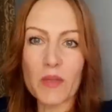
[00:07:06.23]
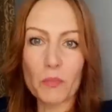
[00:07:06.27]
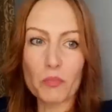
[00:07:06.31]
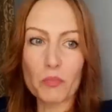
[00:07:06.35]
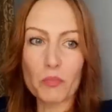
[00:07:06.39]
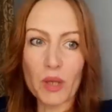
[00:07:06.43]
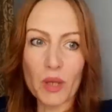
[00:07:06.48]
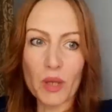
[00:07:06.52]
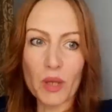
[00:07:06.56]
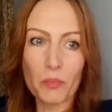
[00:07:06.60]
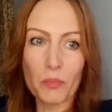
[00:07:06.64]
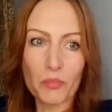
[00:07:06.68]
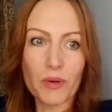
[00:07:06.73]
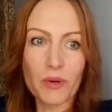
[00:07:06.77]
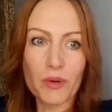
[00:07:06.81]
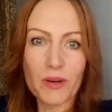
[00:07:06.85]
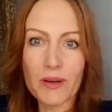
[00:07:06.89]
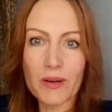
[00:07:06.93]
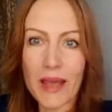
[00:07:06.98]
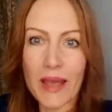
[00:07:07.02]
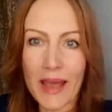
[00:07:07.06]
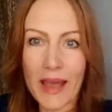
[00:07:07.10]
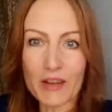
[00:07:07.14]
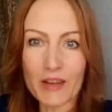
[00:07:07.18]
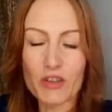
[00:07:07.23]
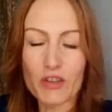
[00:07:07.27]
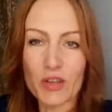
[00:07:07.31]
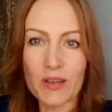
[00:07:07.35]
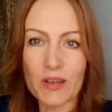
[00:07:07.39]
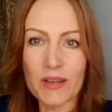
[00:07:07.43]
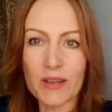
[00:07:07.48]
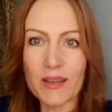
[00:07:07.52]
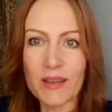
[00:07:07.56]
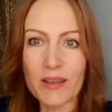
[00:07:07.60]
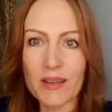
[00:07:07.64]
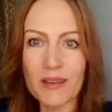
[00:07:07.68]
that people
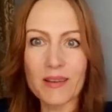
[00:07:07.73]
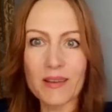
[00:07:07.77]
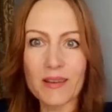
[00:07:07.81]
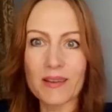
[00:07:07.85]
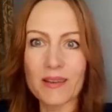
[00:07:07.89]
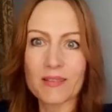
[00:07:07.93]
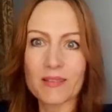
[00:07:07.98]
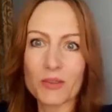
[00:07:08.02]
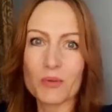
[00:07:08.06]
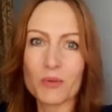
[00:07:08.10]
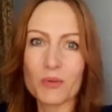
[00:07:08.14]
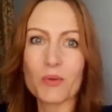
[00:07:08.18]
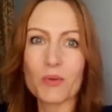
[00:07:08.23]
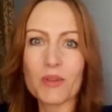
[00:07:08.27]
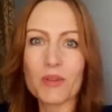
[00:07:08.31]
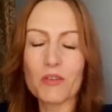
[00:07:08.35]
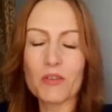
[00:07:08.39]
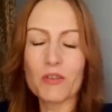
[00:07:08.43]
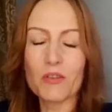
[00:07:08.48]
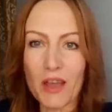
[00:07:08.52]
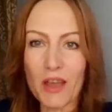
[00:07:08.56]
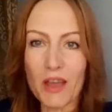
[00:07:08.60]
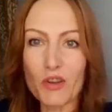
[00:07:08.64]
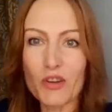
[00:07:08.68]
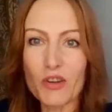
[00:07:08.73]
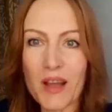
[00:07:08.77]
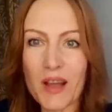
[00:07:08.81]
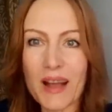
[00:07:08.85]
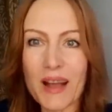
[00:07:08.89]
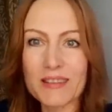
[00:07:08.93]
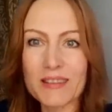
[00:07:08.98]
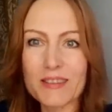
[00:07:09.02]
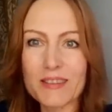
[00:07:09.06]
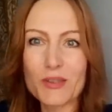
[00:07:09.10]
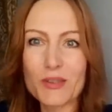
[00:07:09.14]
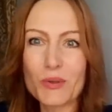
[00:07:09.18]
actually, you know, they
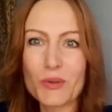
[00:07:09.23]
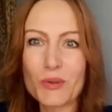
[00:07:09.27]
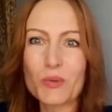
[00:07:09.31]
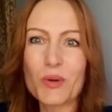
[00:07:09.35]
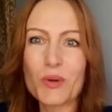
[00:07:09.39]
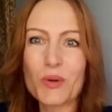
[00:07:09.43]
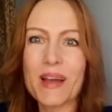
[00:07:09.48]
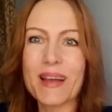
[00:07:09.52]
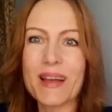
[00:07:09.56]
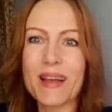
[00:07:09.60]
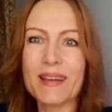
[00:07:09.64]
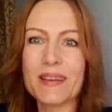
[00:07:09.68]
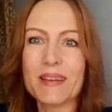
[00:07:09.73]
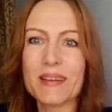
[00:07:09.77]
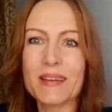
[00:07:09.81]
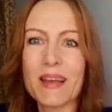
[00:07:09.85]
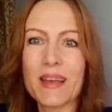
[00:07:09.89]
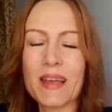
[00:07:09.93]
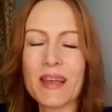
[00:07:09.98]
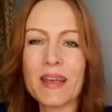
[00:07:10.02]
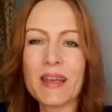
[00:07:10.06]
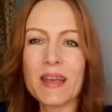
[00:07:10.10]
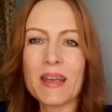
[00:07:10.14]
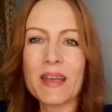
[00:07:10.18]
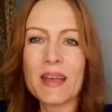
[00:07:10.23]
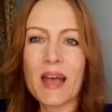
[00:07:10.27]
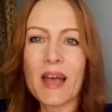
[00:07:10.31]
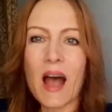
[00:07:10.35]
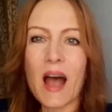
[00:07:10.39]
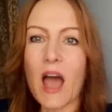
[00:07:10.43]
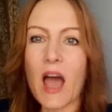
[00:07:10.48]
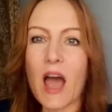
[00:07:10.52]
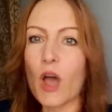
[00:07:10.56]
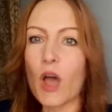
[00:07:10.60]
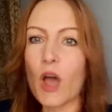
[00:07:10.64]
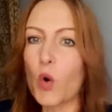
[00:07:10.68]
recognize you. And
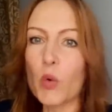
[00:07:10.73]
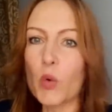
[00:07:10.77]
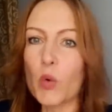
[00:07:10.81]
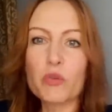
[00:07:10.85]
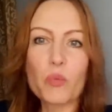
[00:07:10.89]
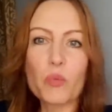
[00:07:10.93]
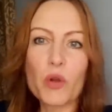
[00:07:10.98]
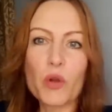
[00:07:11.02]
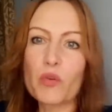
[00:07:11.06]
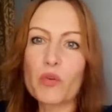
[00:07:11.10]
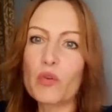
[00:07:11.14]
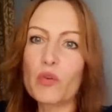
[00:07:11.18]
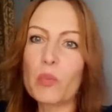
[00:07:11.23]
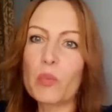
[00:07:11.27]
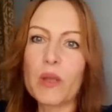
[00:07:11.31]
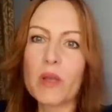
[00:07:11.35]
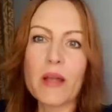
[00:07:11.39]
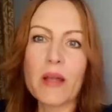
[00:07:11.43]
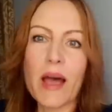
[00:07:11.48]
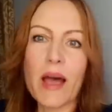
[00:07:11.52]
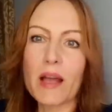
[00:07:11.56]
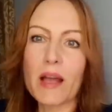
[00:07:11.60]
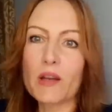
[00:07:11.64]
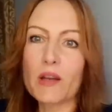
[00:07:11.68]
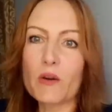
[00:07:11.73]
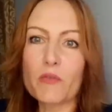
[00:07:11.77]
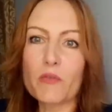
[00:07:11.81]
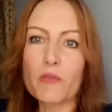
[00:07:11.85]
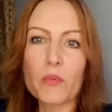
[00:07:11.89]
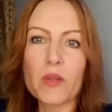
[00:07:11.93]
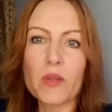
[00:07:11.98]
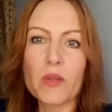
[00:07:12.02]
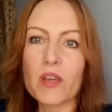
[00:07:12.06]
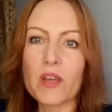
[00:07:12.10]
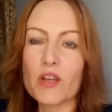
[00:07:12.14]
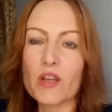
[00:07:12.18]
I always wanted to be an actor
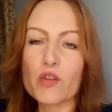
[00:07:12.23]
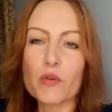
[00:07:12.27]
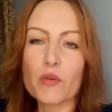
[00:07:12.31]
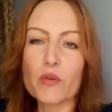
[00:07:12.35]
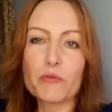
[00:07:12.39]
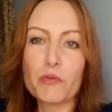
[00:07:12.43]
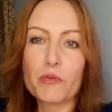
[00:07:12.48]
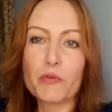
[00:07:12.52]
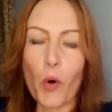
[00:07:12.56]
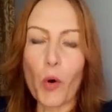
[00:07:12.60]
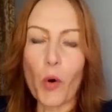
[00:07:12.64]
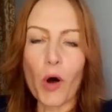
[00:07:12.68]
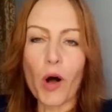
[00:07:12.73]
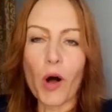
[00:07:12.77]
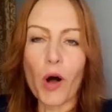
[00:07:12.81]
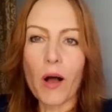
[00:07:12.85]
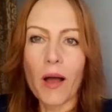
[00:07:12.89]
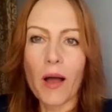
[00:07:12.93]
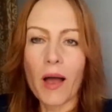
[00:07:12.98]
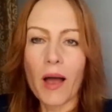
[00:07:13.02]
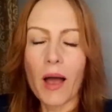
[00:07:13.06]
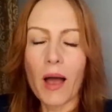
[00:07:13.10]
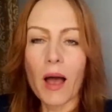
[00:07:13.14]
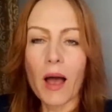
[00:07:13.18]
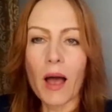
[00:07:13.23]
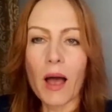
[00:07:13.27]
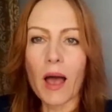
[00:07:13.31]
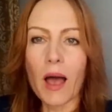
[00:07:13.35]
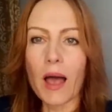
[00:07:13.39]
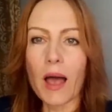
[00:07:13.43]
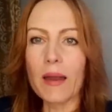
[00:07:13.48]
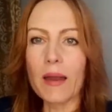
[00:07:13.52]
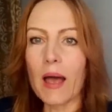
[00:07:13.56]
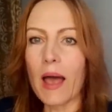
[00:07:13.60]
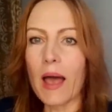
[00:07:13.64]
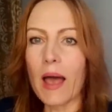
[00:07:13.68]
from the age of 4.
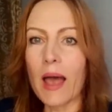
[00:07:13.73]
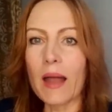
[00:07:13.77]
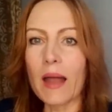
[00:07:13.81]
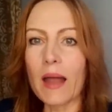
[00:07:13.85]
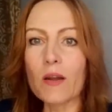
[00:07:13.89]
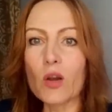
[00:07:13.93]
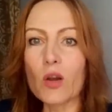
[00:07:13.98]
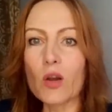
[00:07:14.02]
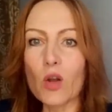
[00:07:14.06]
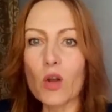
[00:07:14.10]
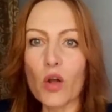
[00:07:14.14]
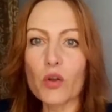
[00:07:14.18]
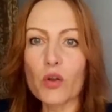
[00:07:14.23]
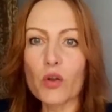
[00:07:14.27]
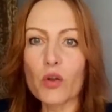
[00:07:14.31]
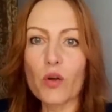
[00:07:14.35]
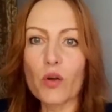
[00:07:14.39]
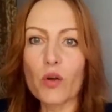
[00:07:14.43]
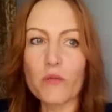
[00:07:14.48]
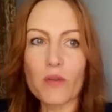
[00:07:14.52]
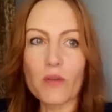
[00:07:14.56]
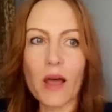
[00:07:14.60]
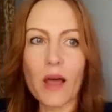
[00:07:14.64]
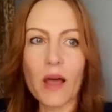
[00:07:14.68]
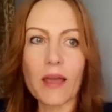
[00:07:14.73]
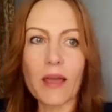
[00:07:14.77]
And I had a lot of